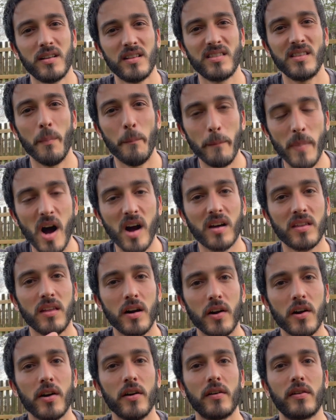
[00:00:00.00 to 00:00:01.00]
the muck, the
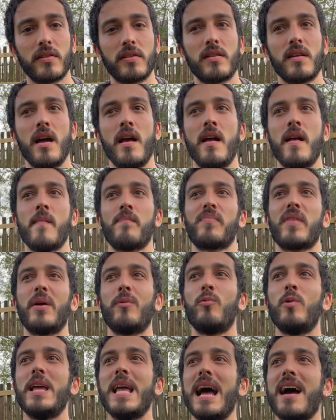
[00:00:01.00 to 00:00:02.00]
earth.
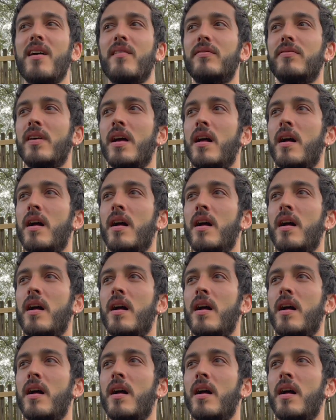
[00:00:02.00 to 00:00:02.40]
And we have